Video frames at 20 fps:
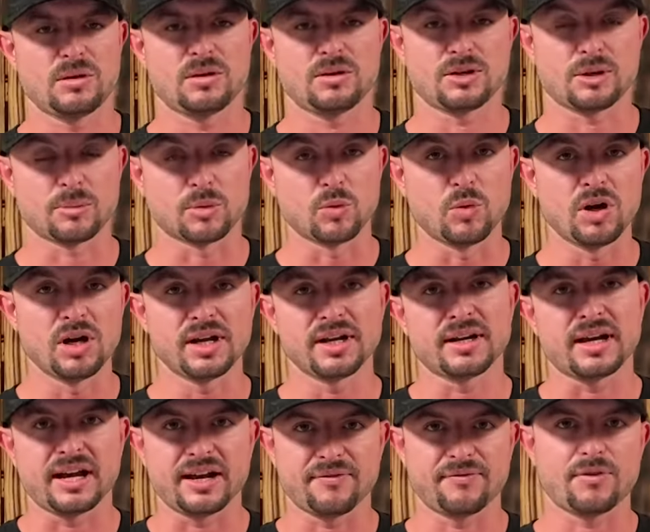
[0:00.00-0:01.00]
Number one,
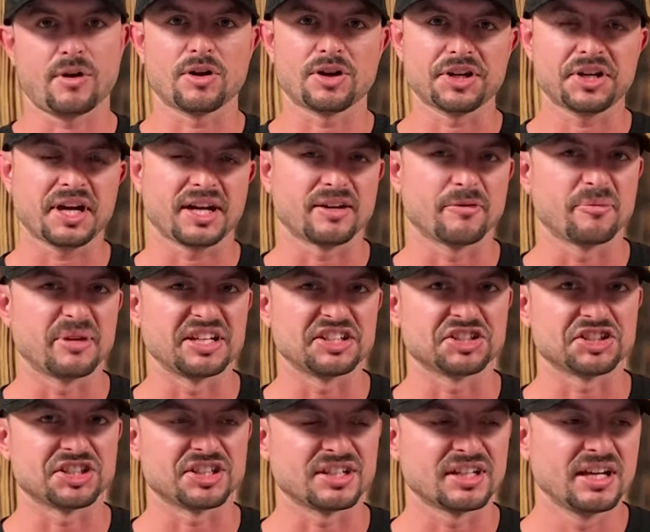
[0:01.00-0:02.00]
I've already kind of
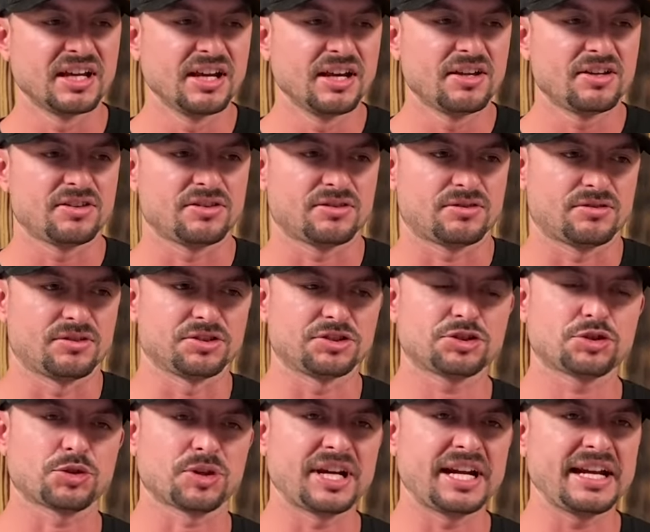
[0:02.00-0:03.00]
mentioned, the
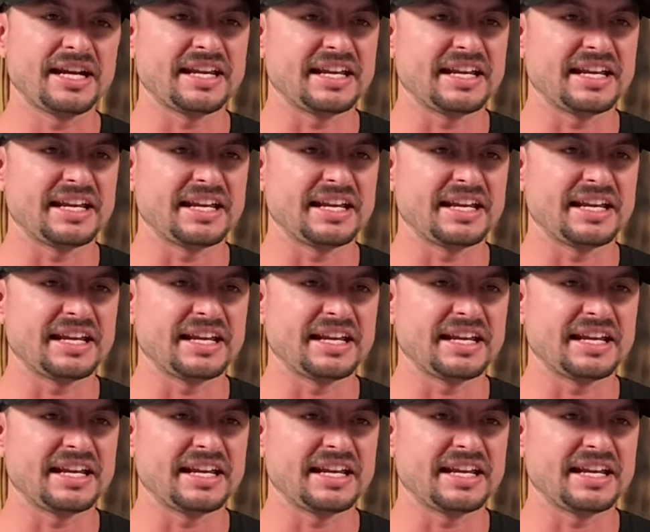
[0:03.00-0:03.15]
screen